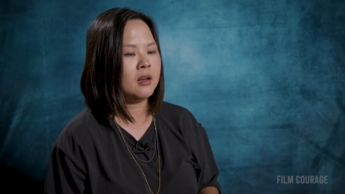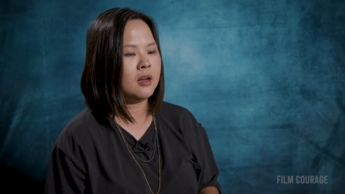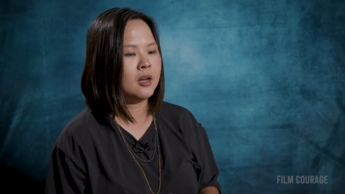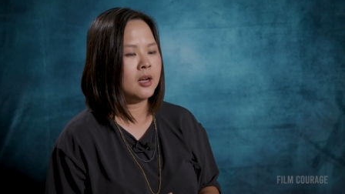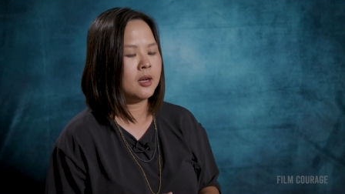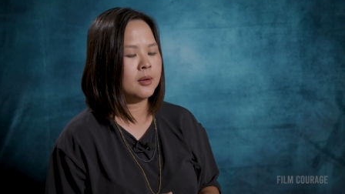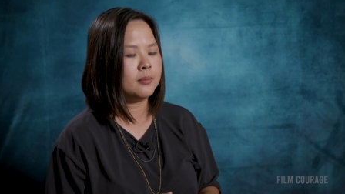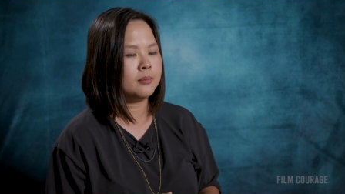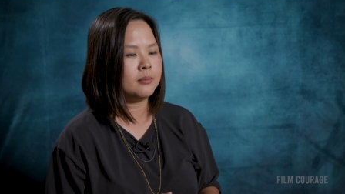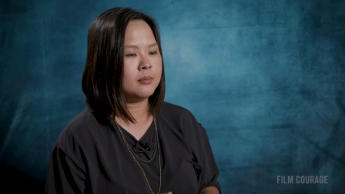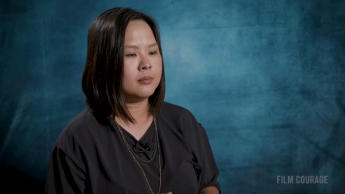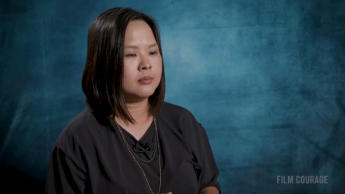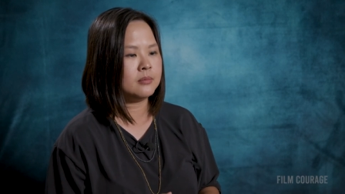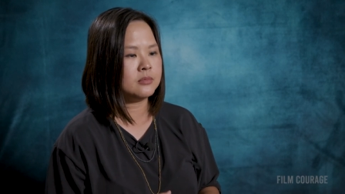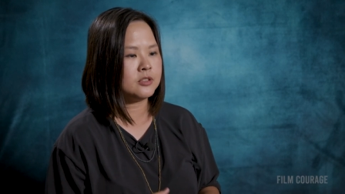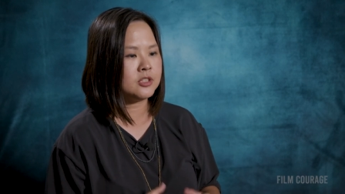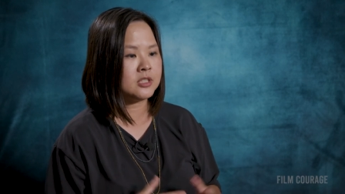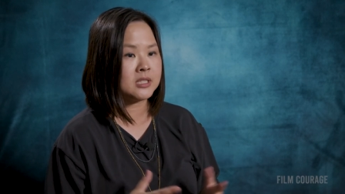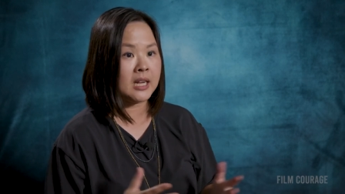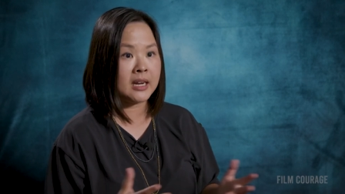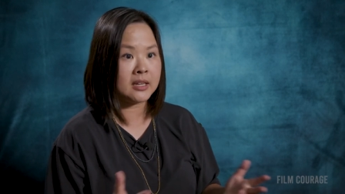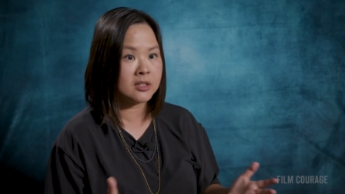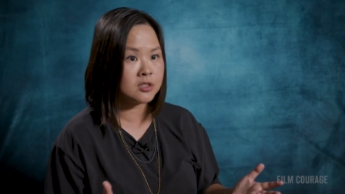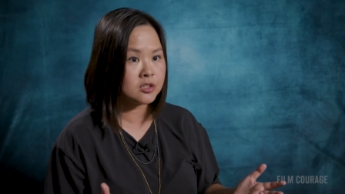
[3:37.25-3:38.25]
Um,
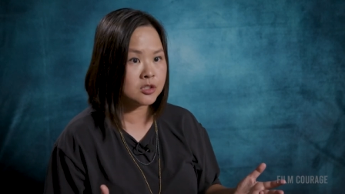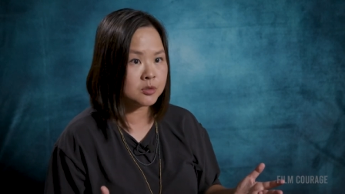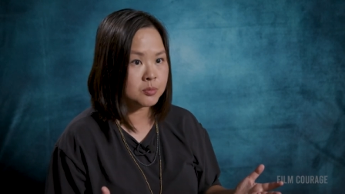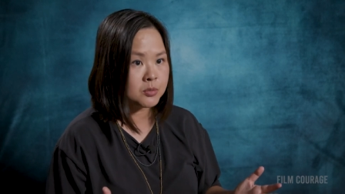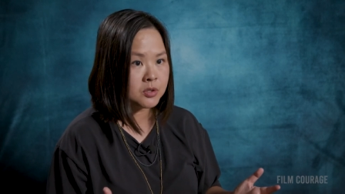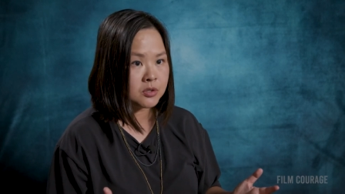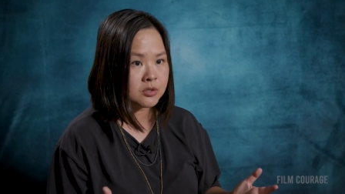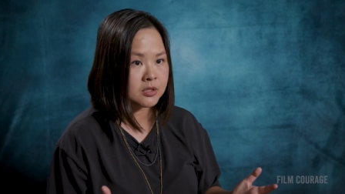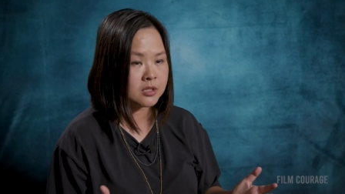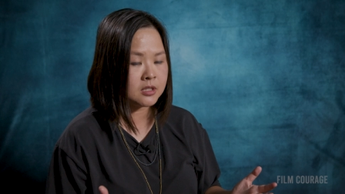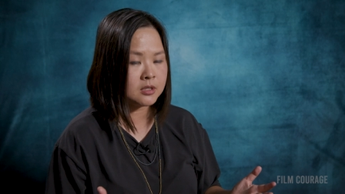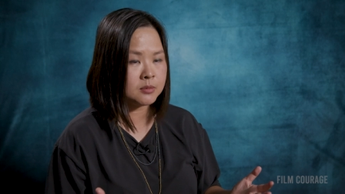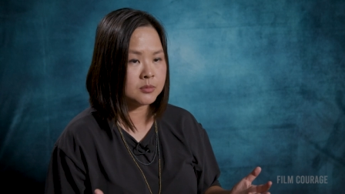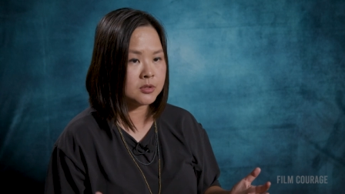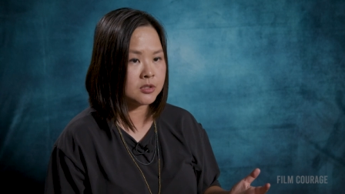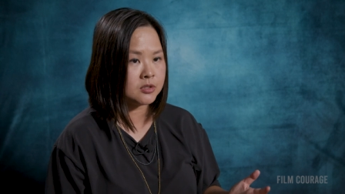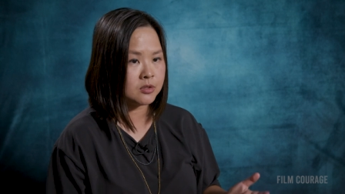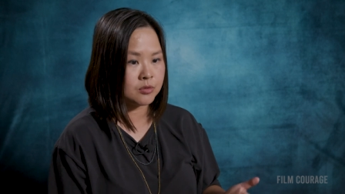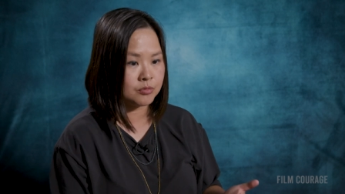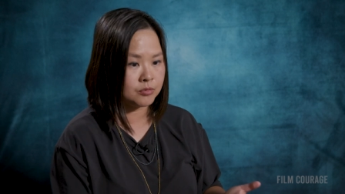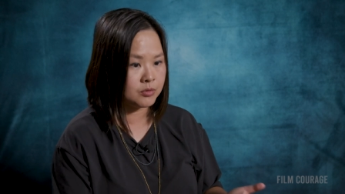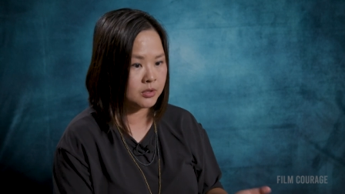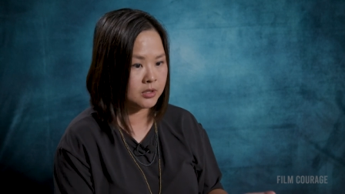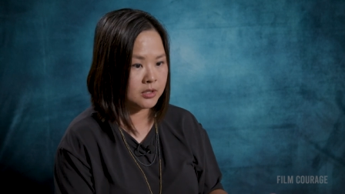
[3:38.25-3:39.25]
science museums
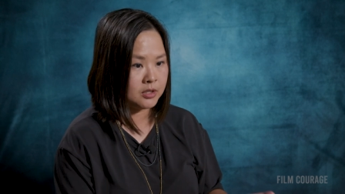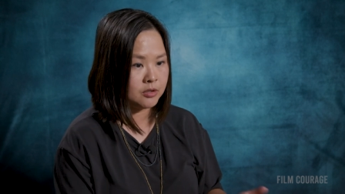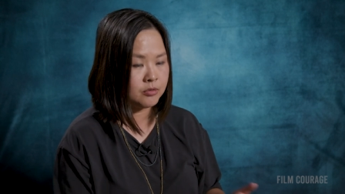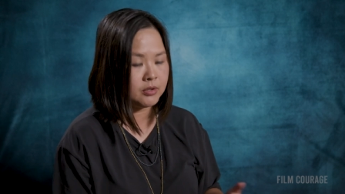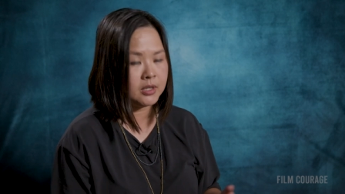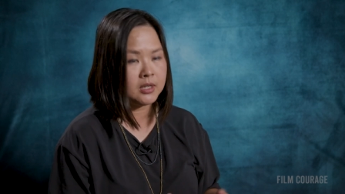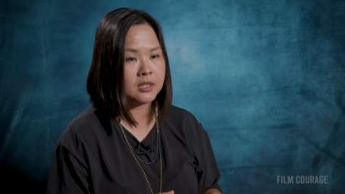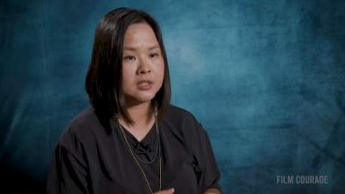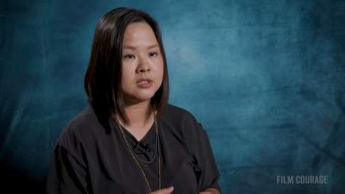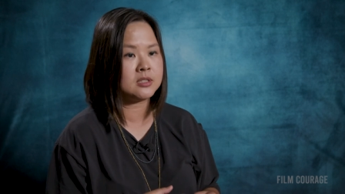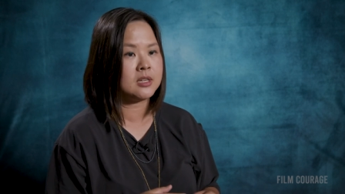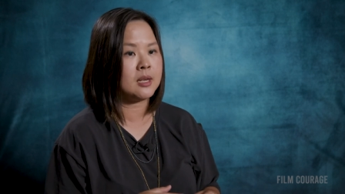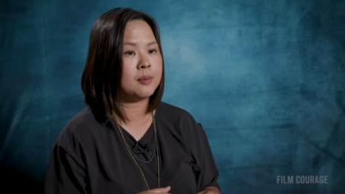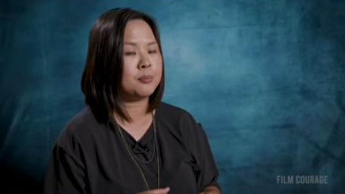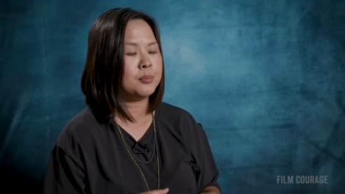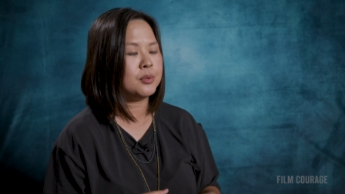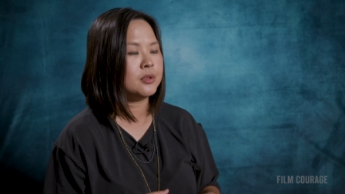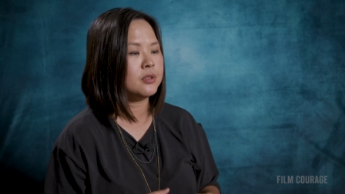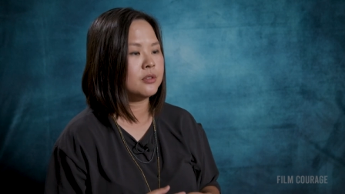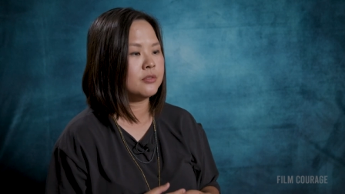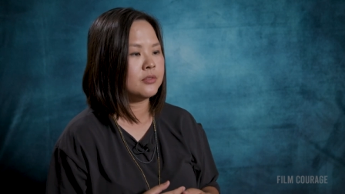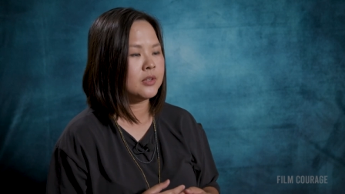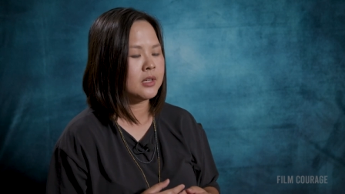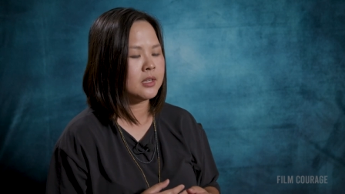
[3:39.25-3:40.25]
is a really great
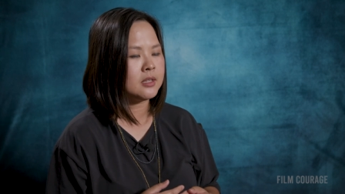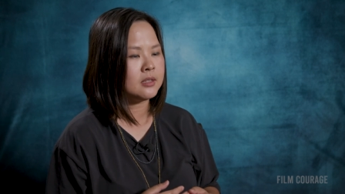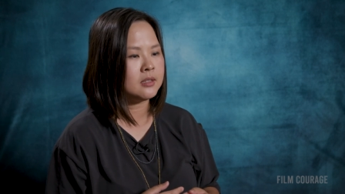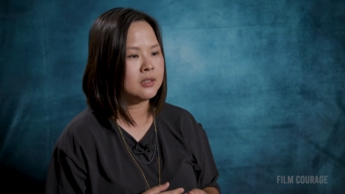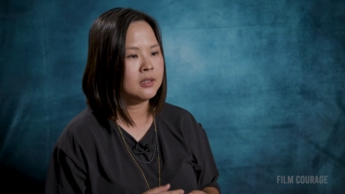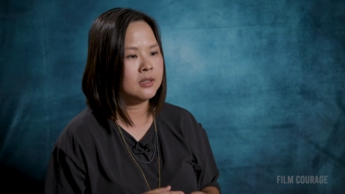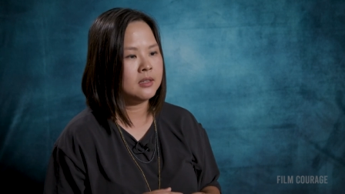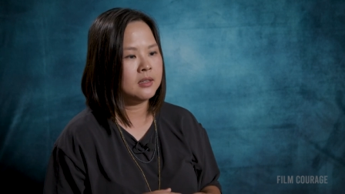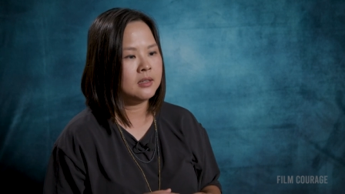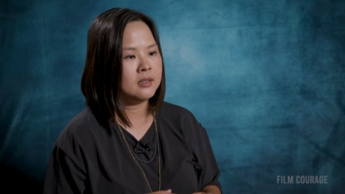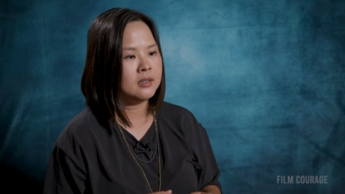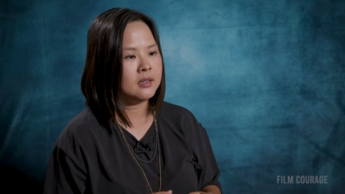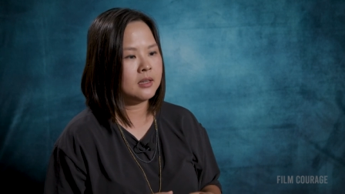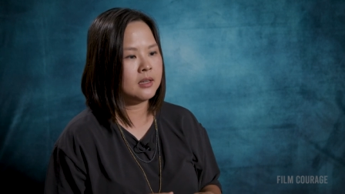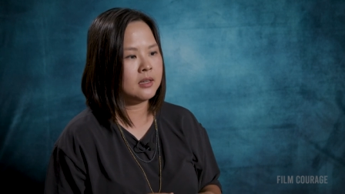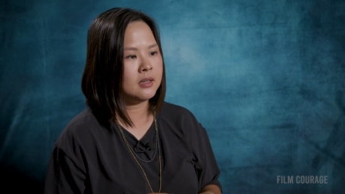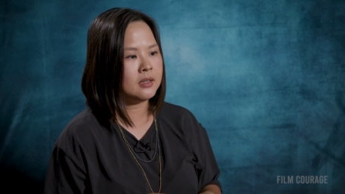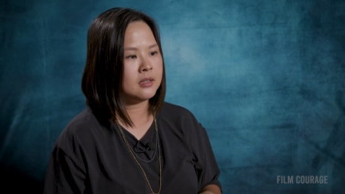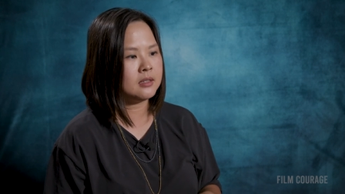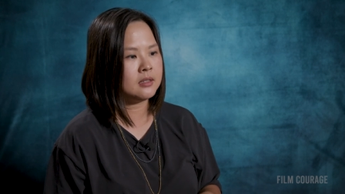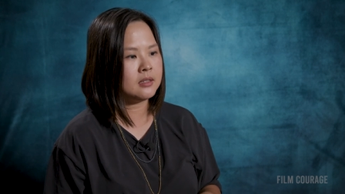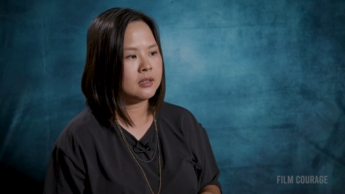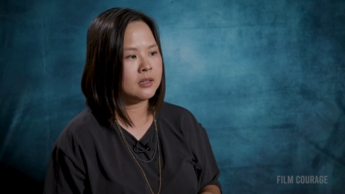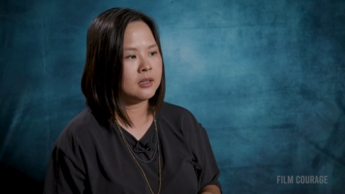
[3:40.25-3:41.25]
example of that
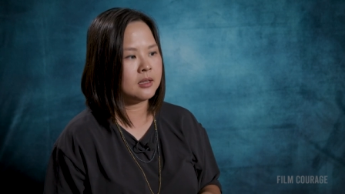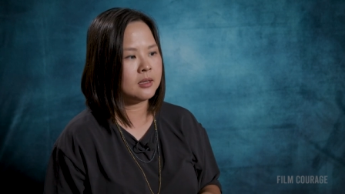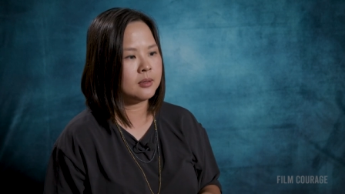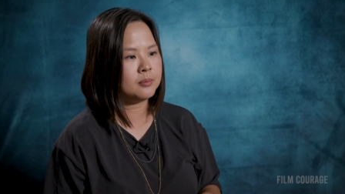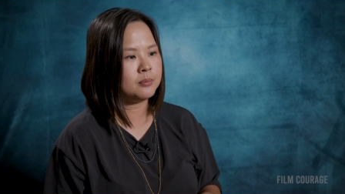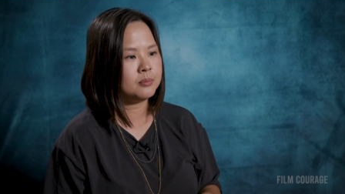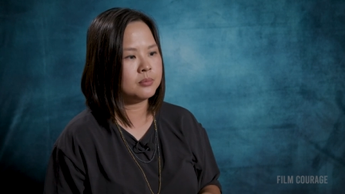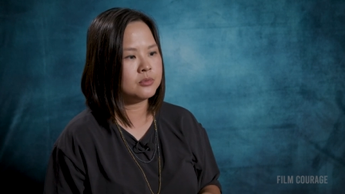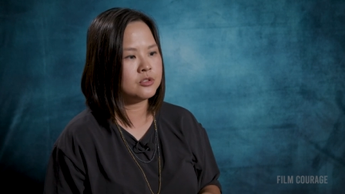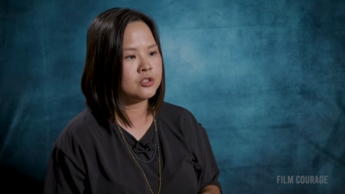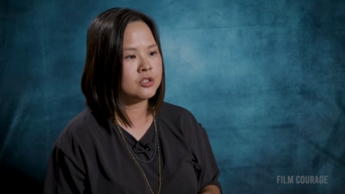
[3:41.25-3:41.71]
and uh,